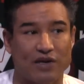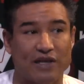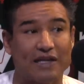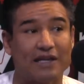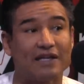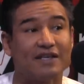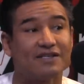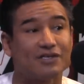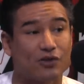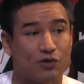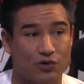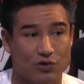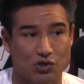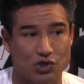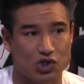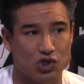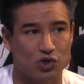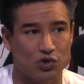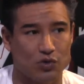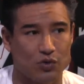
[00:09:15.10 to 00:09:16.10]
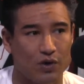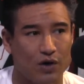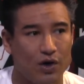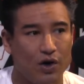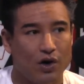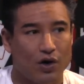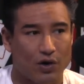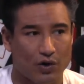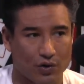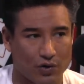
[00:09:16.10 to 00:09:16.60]
at least hurt you
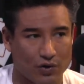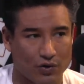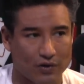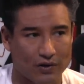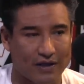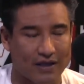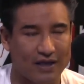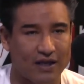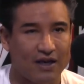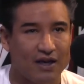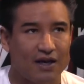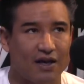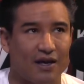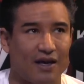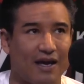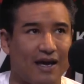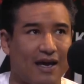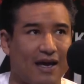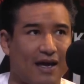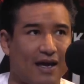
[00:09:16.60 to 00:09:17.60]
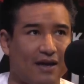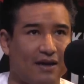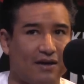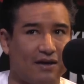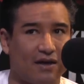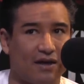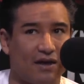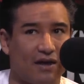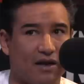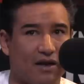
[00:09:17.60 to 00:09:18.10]
early and
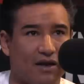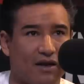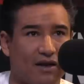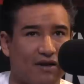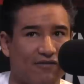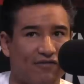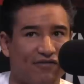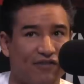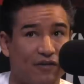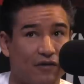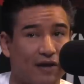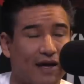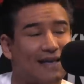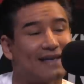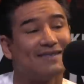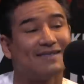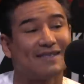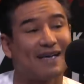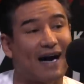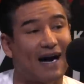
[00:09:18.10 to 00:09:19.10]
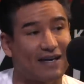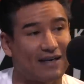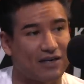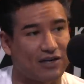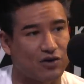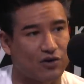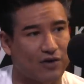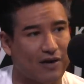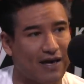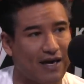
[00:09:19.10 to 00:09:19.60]
feel like he's gotten in
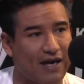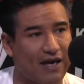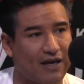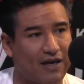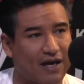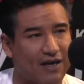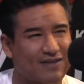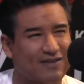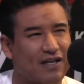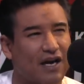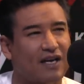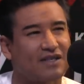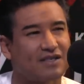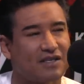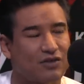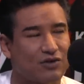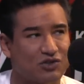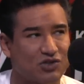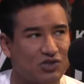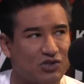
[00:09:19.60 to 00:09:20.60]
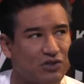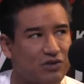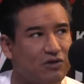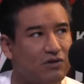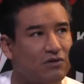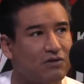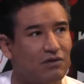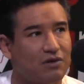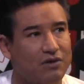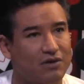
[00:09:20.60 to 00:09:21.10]
your head. I, I, there's
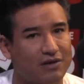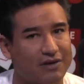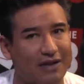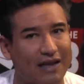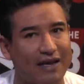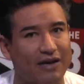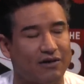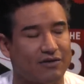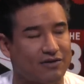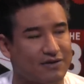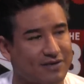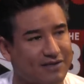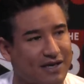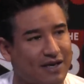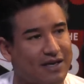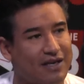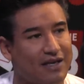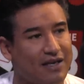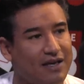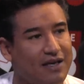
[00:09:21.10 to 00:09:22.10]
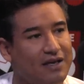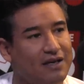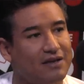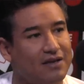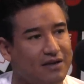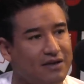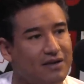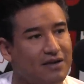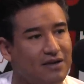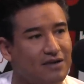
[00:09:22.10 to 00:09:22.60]
still layers that he
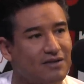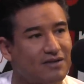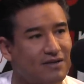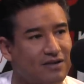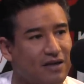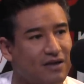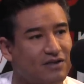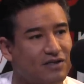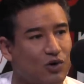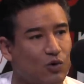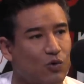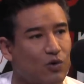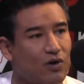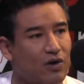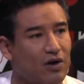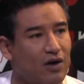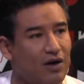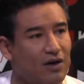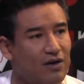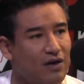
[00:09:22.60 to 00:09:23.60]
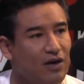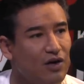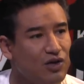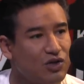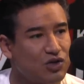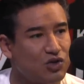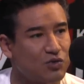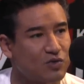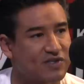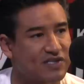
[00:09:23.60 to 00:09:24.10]
needs uh, to work on
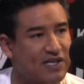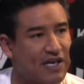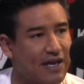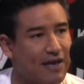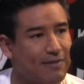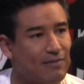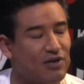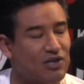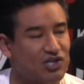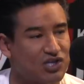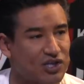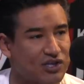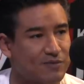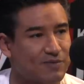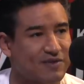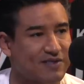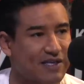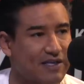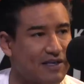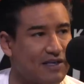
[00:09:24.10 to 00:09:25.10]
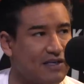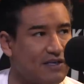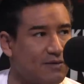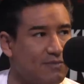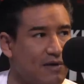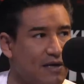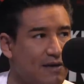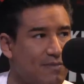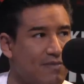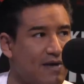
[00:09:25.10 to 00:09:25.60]
to his game and adjustments that need to
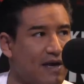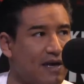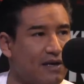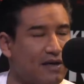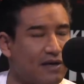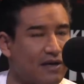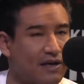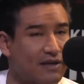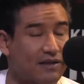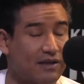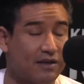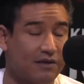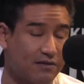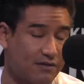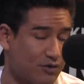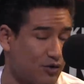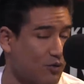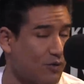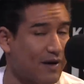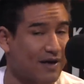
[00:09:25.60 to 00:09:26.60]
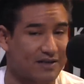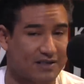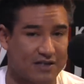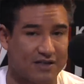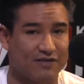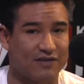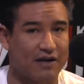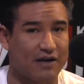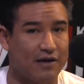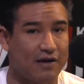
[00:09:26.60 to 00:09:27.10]
be made. And I think through
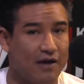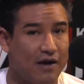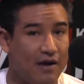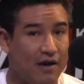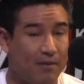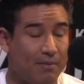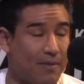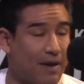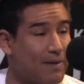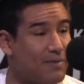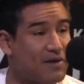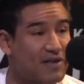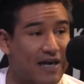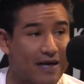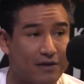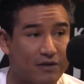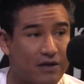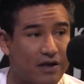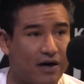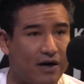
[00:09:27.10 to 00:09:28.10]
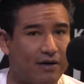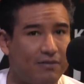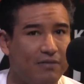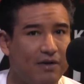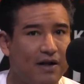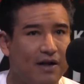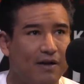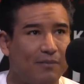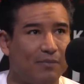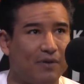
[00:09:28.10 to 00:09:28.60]
activity, maybe that'll come.
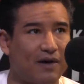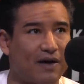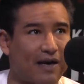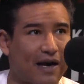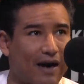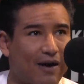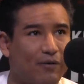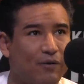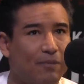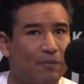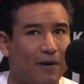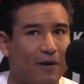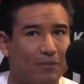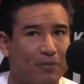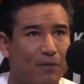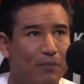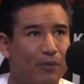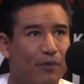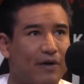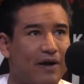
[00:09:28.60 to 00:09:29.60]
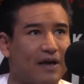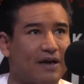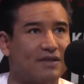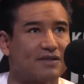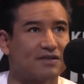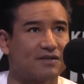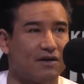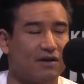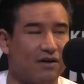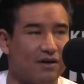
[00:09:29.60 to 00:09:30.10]
But I would pump the
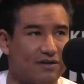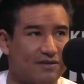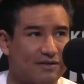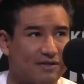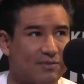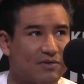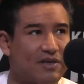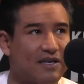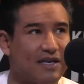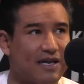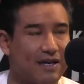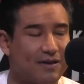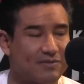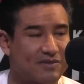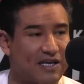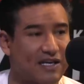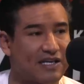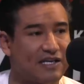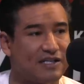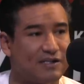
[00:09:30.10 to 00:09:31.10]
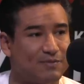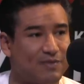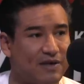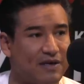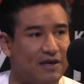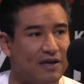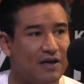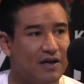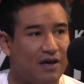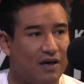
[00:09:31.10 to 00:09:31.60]
brakes on some of the names that he's
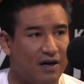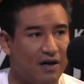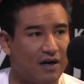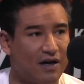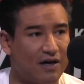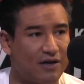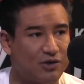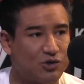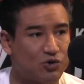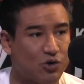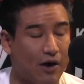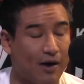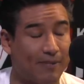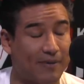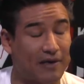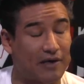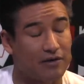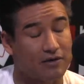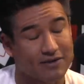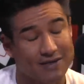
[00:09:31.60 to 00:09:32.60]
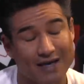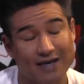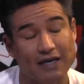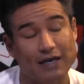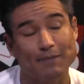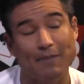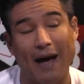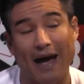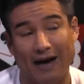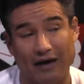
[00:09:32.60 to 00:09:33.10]
been uh, dropping. It looks like he
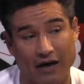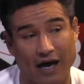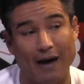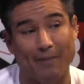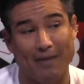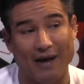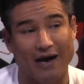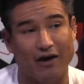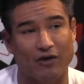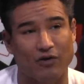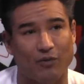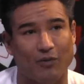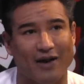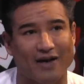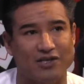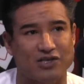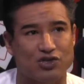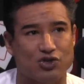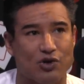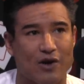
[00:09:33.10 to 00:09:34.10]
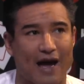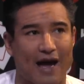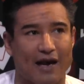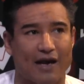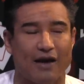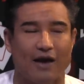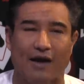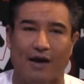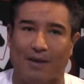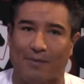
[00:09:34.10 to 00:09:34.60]
got back, got back on the right
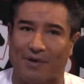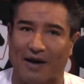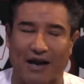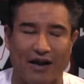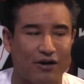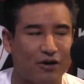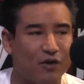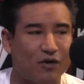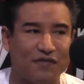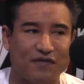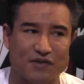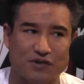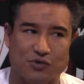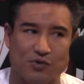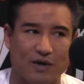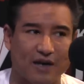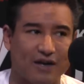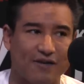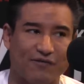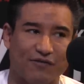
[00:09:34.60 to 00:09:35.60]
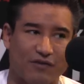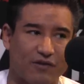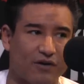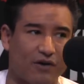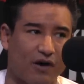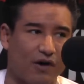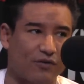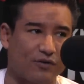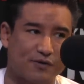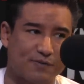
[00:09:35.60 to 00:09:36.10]
track but I don't know if he's ready for
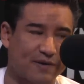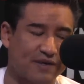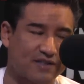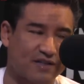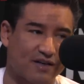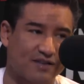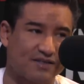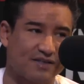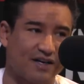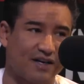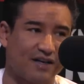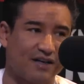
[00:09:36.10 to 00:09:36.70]
all those big dogs yet.